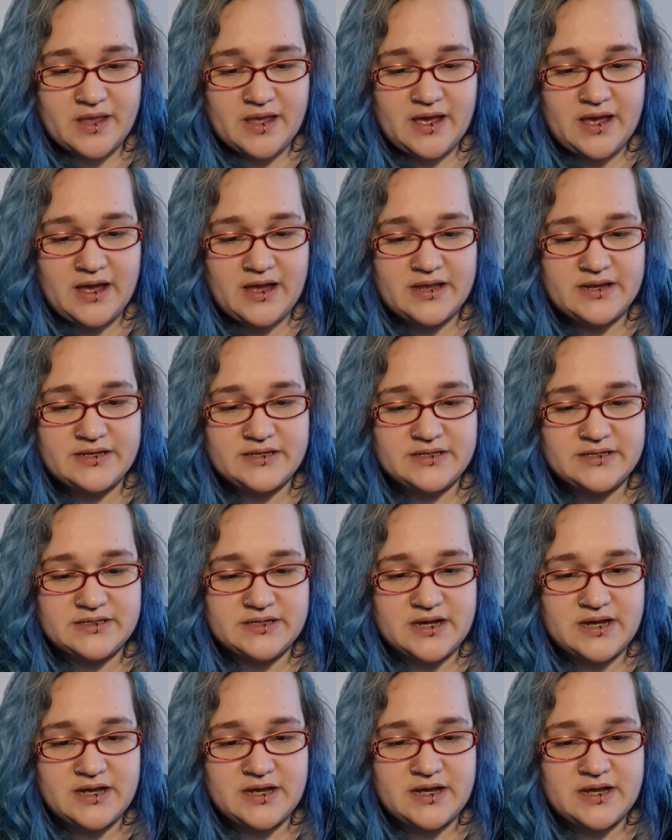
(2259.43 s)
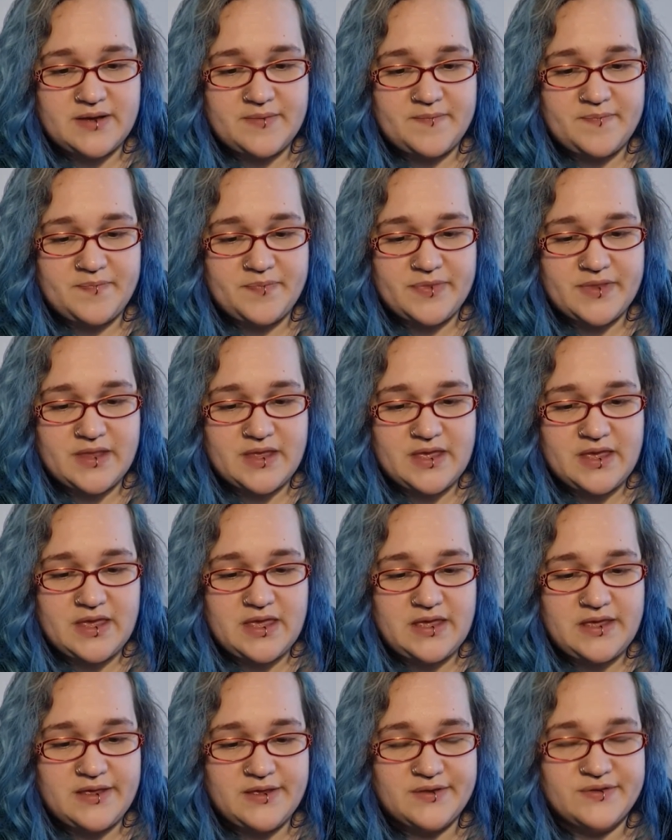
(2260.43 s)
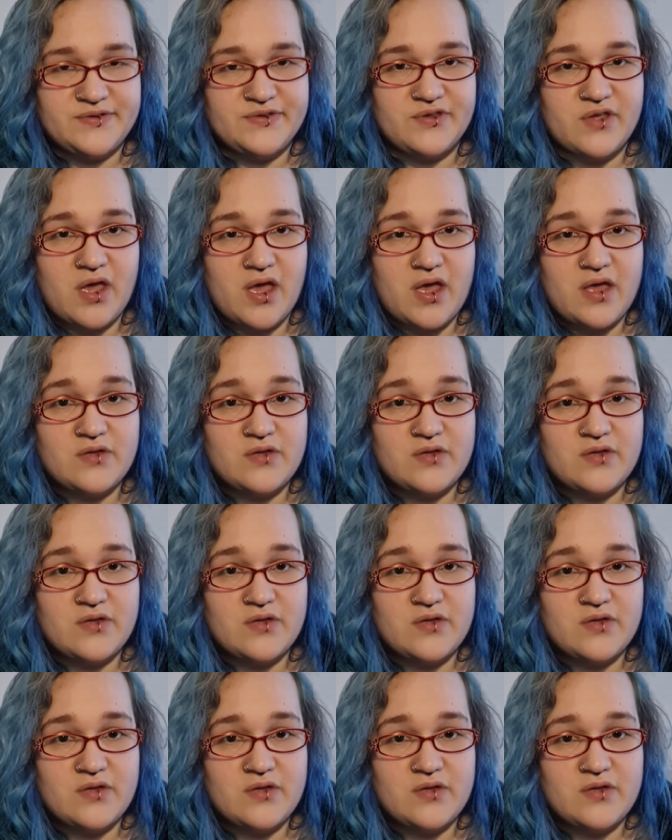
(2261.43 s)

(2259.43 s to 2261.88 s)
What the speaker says: And he's